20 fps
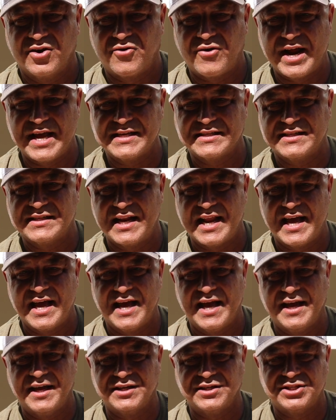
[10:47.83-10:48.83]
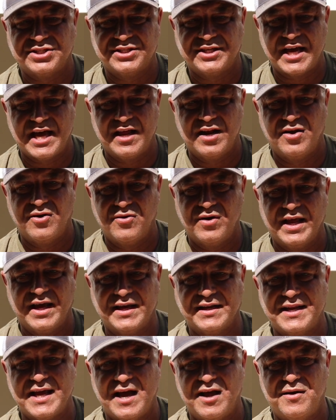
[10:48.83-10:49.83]
grass line, shallow
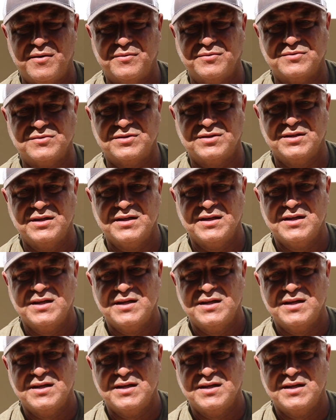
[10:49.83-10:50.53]
laydowns,